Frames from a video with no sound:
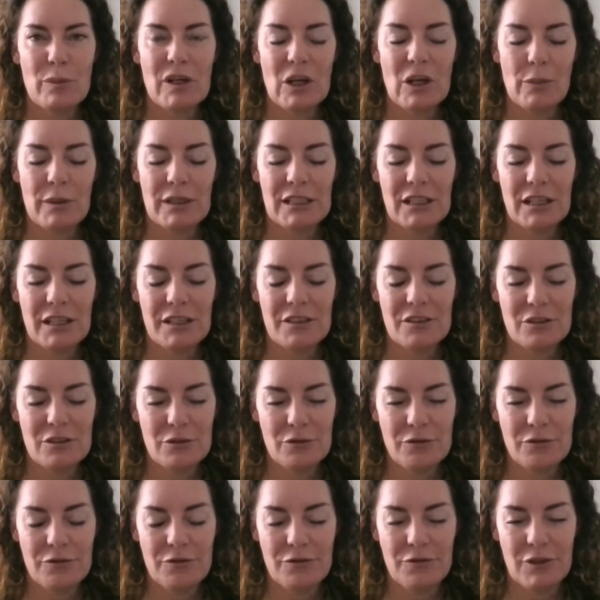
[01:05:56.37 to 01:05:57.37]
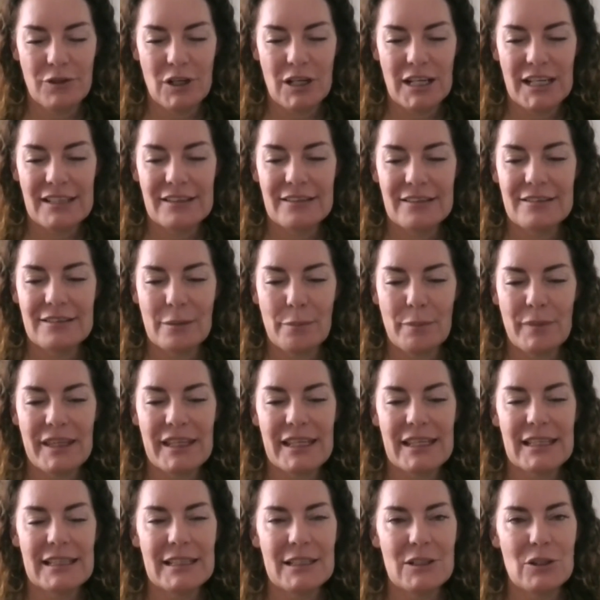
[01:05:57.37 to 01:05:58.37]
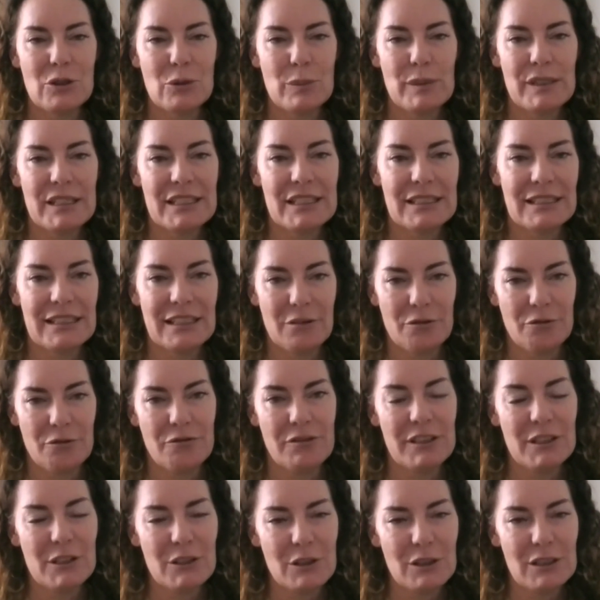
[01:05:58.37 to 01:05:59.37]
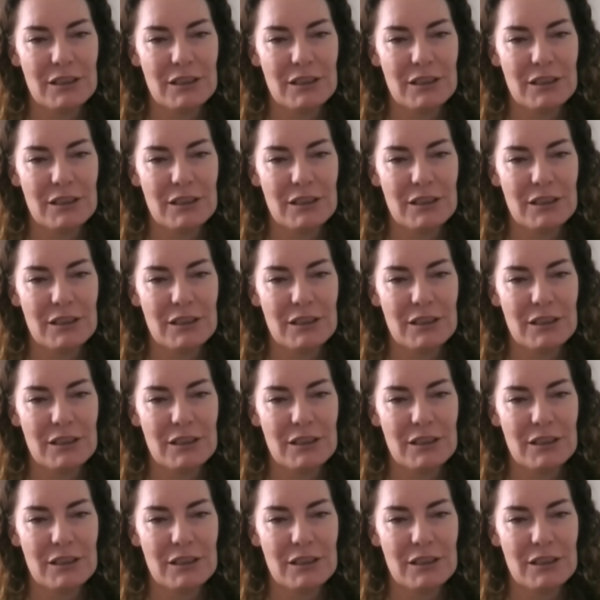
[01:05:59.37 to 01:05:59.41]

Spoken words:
but I would like to find something a little bit left field,